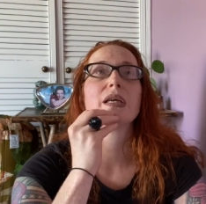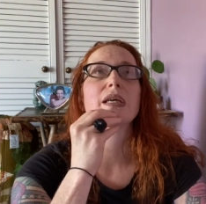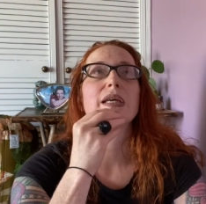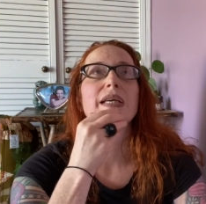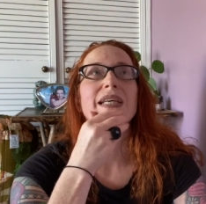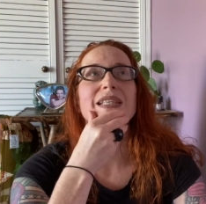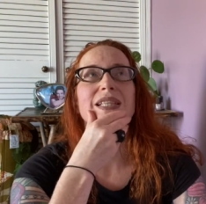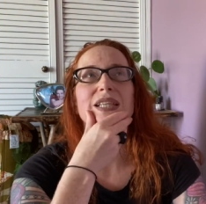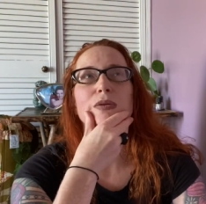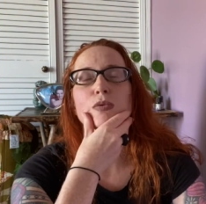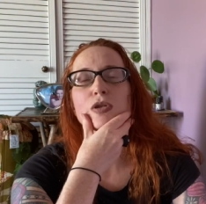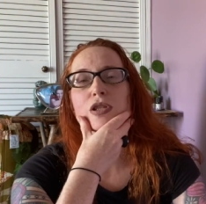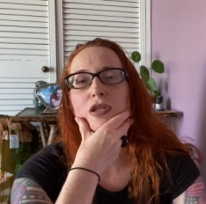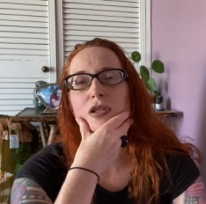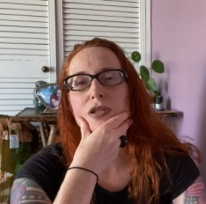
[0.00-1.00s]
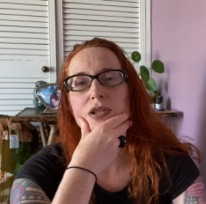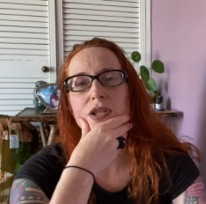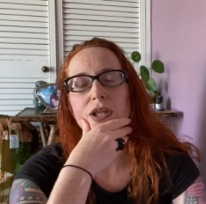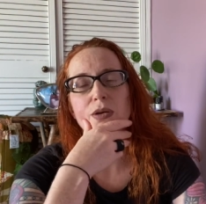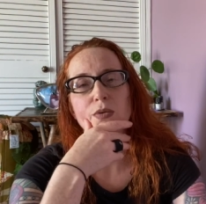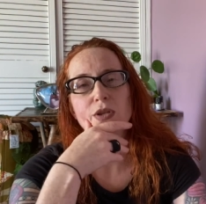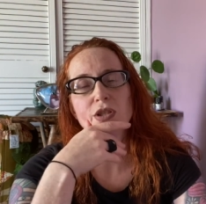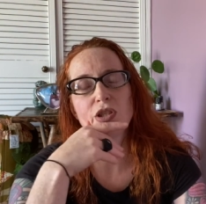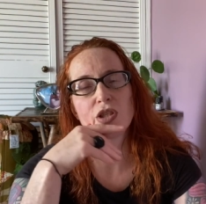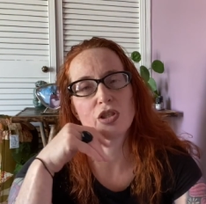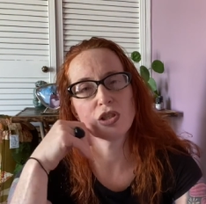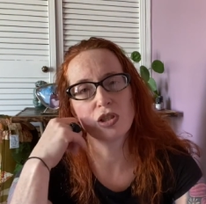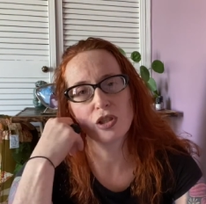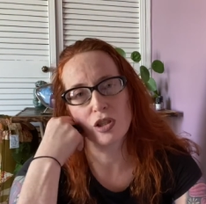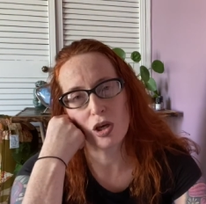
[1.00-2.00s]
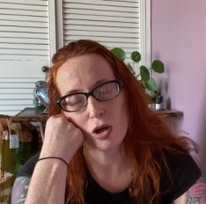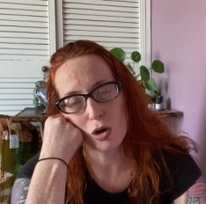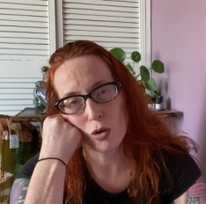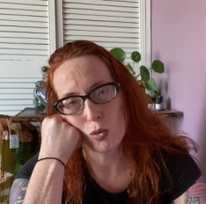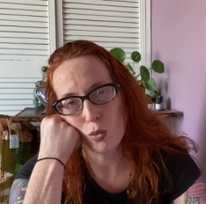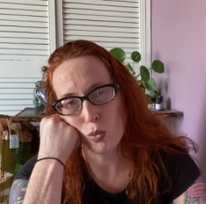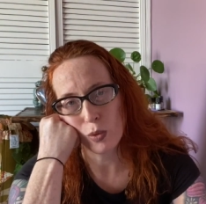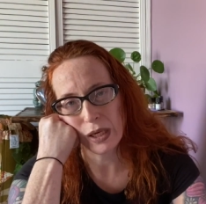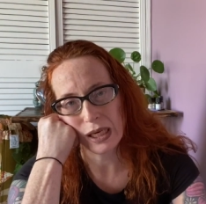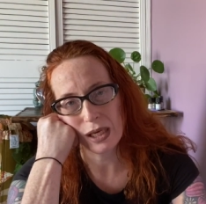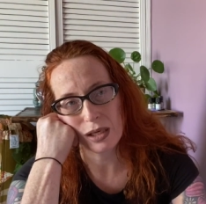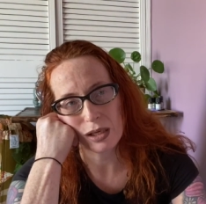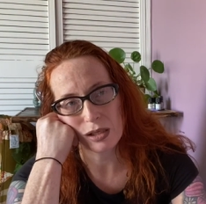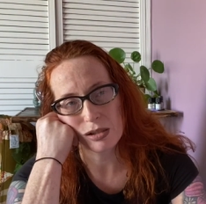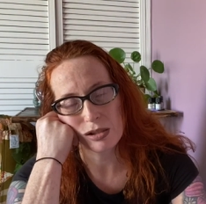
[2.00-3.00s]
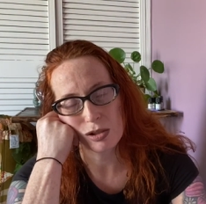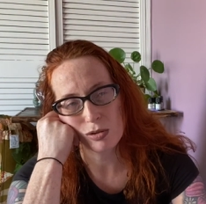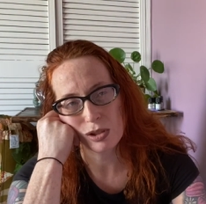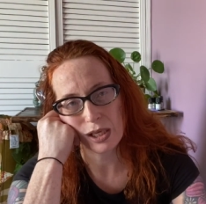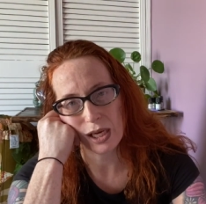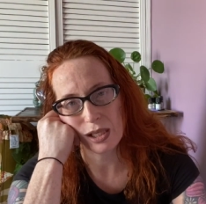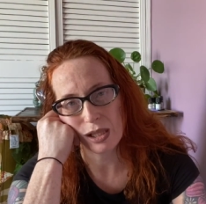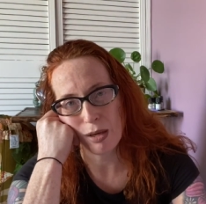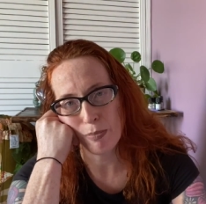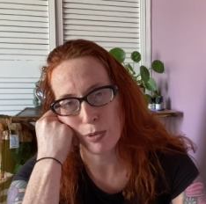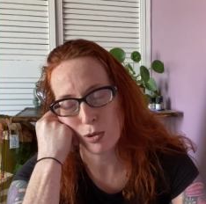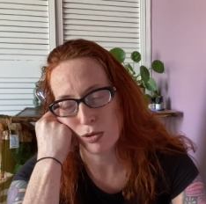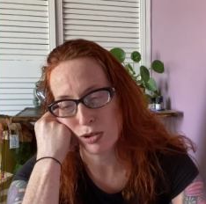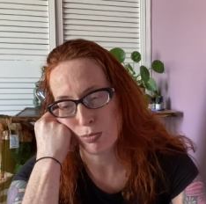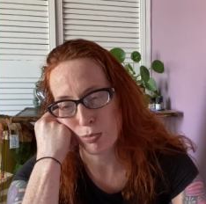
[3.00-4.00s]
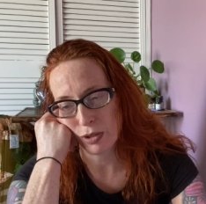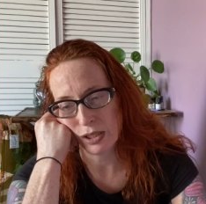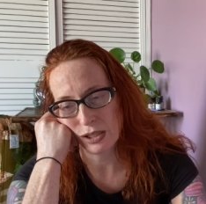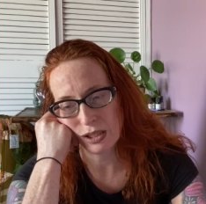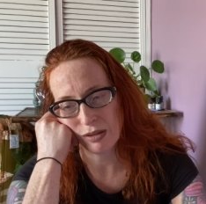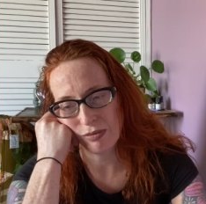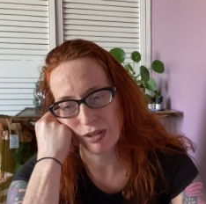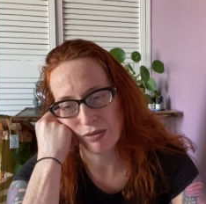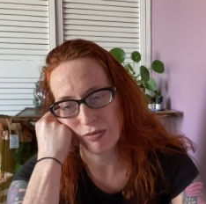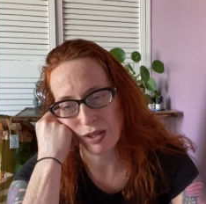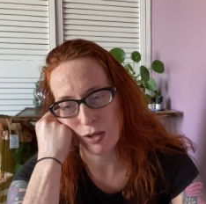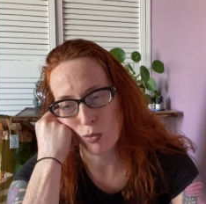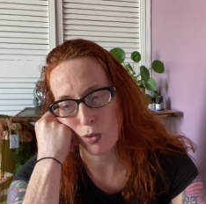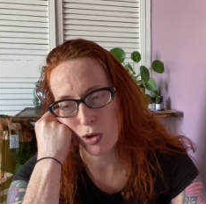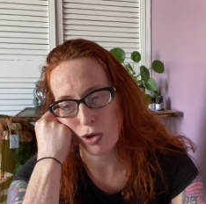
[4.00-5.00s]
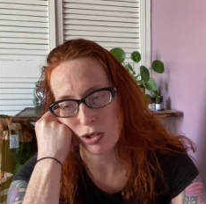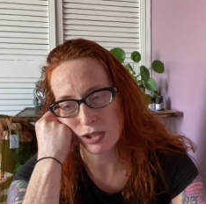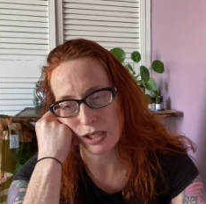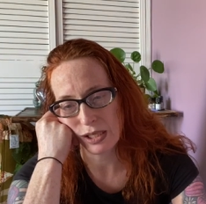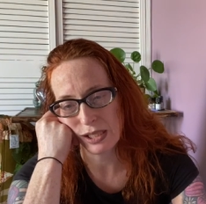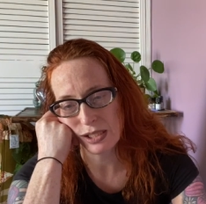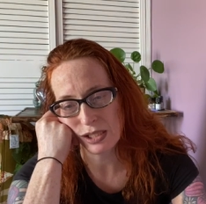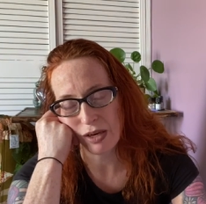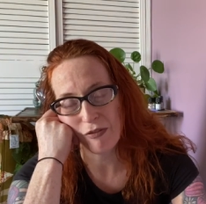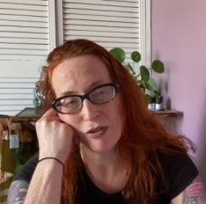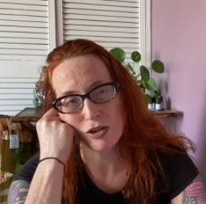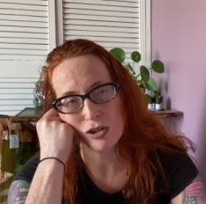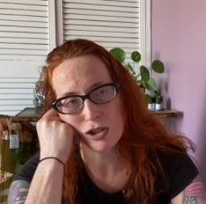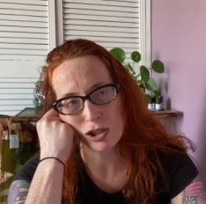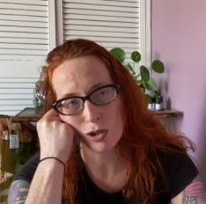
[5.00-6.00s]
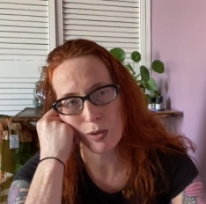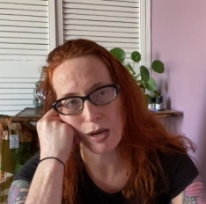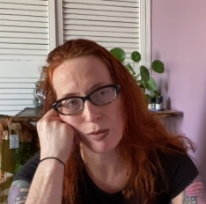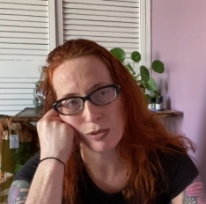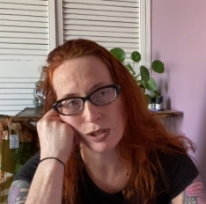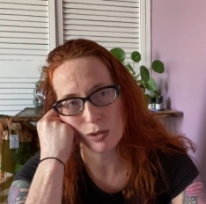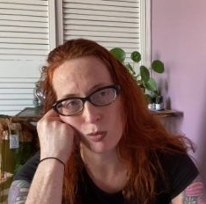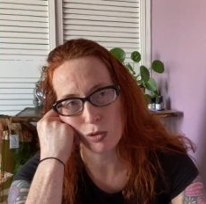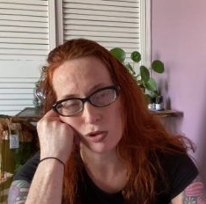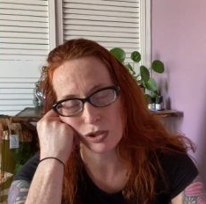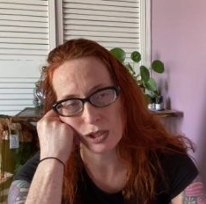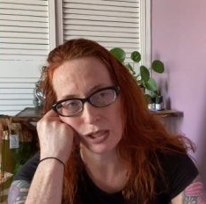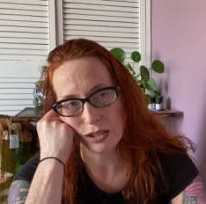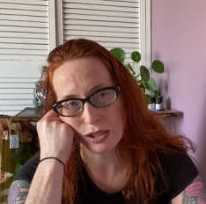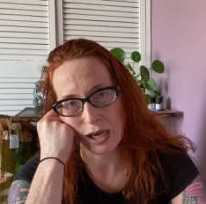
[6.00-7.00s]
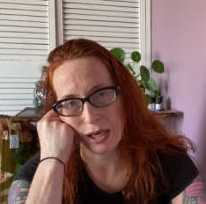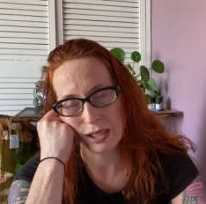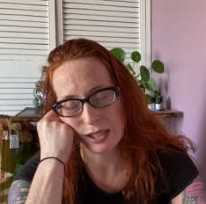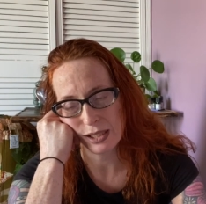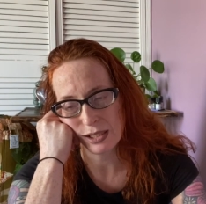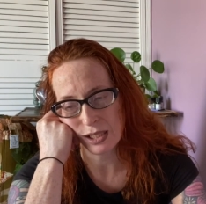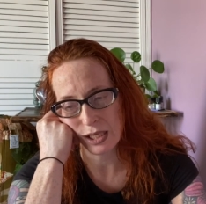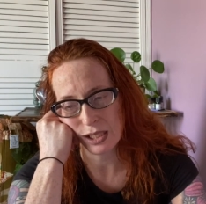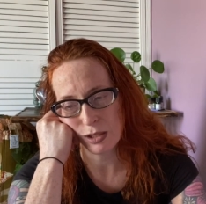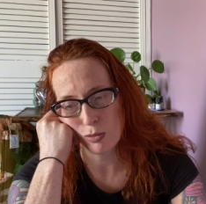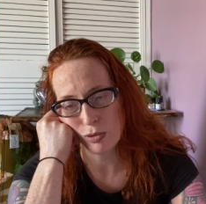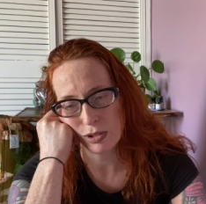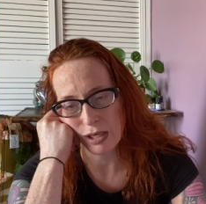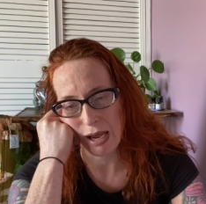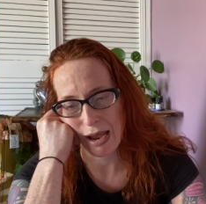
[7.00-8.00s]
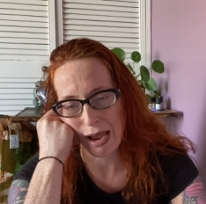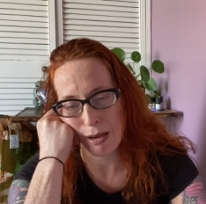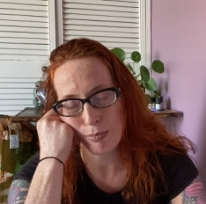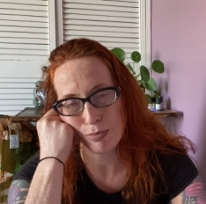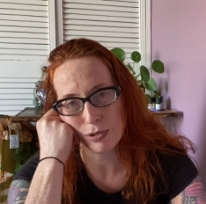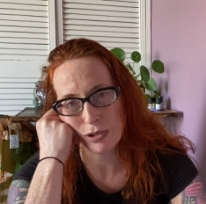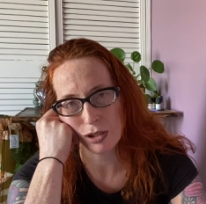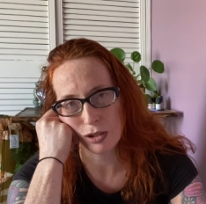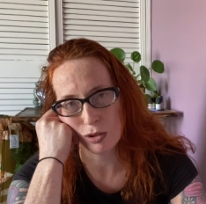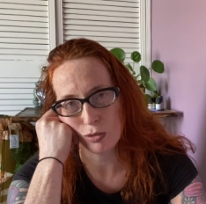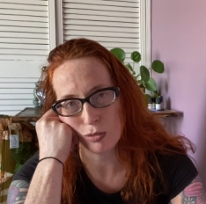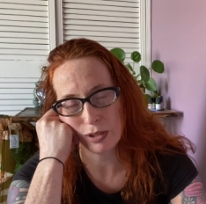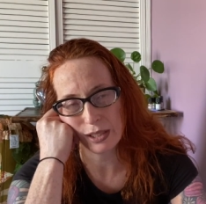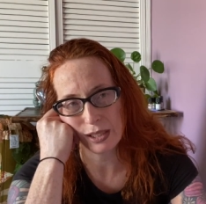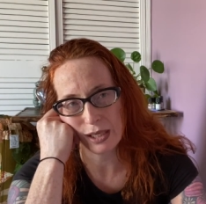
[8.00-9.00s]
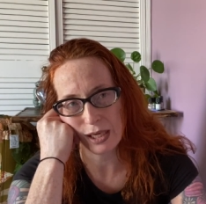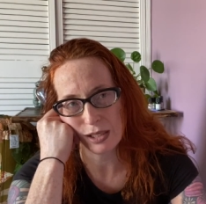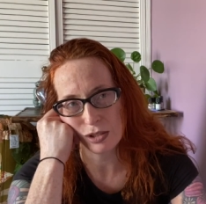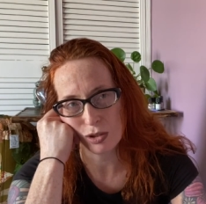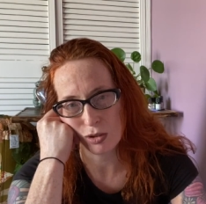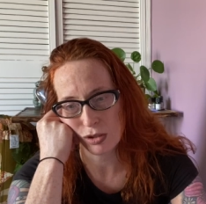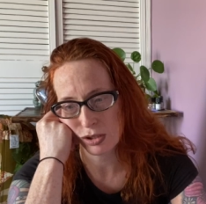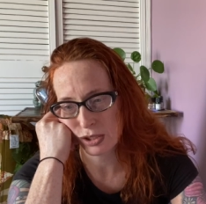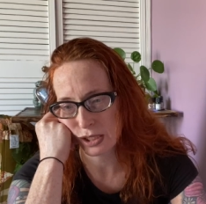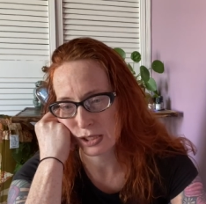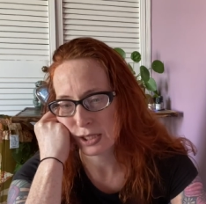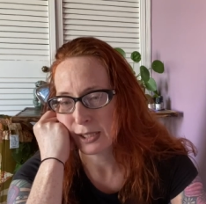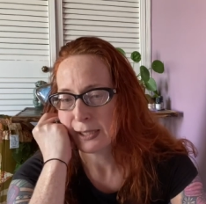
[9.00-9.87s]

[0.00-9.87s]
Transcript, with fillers: he said it was they were so weak and so tired their bones broke even if they walked and he said for two hours he watched this and he said he was absolutely exhausted